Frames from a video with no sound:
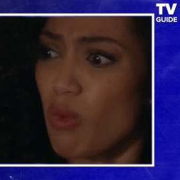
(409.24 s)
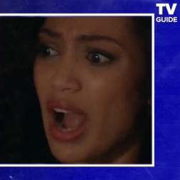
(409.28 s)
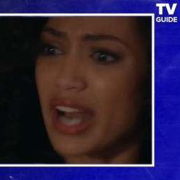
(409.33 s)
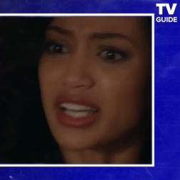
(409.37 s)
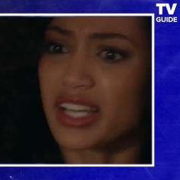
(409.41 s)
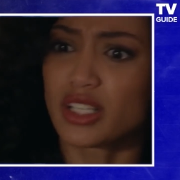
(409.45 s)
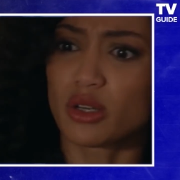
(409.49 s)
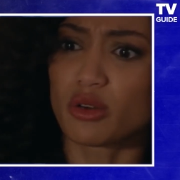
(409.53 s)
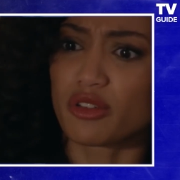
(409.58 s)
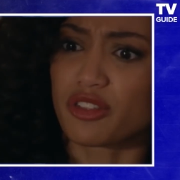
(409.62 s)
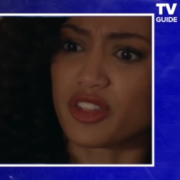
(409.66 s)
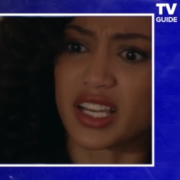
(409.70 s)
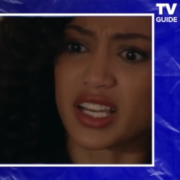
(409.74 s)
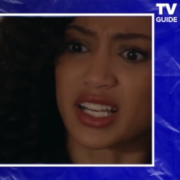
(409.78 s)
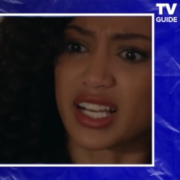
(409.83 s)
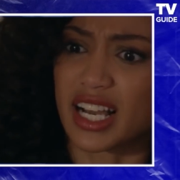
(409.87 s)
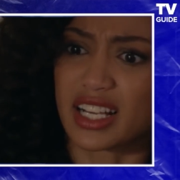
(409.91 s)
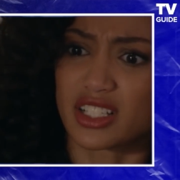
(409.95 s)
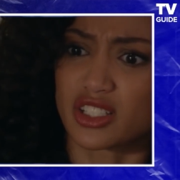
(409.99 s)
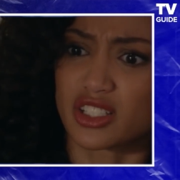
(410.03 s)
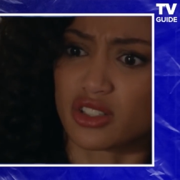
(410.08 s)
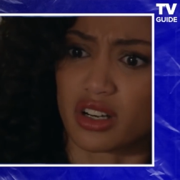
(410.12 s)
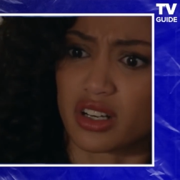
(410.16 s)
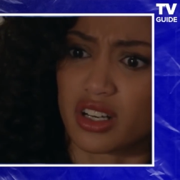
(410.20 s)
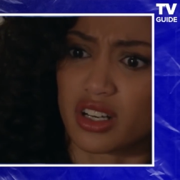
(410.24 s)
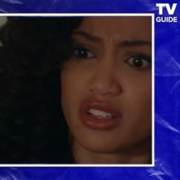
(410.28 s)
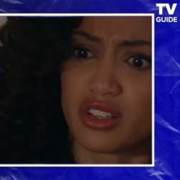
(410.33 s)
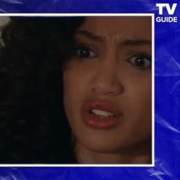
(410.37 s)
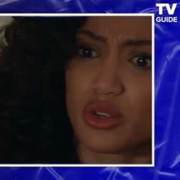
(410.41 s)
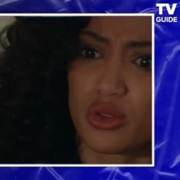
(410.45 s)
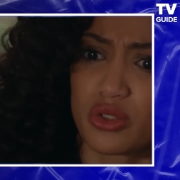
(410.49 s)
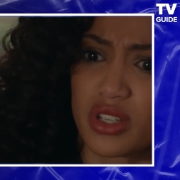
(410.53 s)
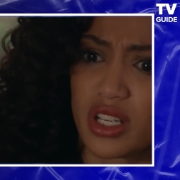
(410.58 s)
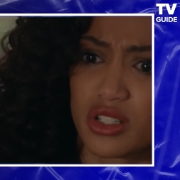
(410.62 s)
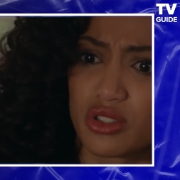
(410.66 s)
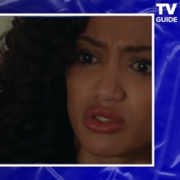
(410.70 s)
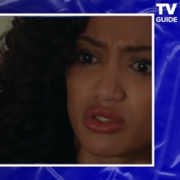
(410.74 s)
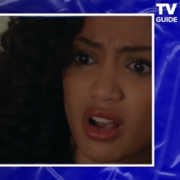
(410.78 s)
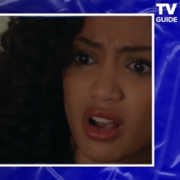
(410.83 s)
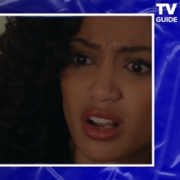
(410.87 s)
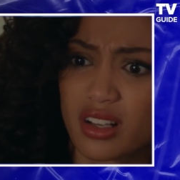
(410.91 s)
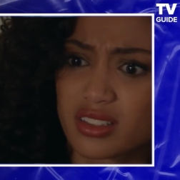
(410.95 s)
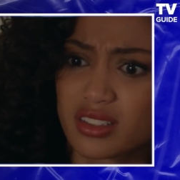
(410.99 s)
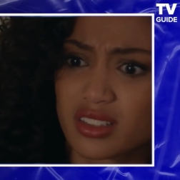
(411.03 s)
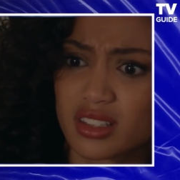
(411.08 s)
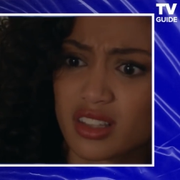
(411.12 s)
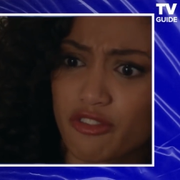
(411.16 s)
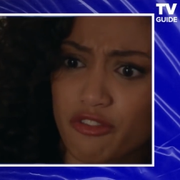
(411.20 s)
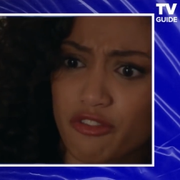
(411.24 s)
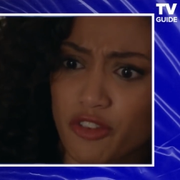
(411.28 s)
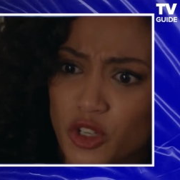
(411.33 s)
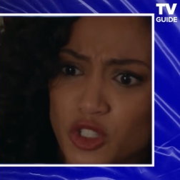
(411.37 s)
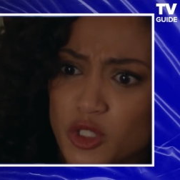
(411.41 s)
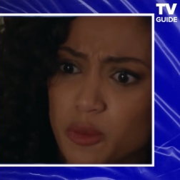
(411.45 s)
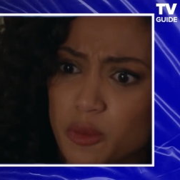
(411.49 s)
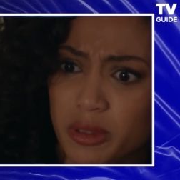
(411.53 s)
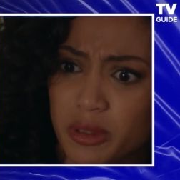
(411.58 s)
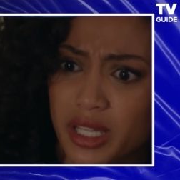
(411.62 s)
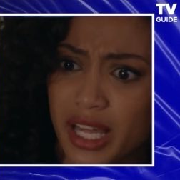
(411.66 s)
Why do you think I started using drugs in the first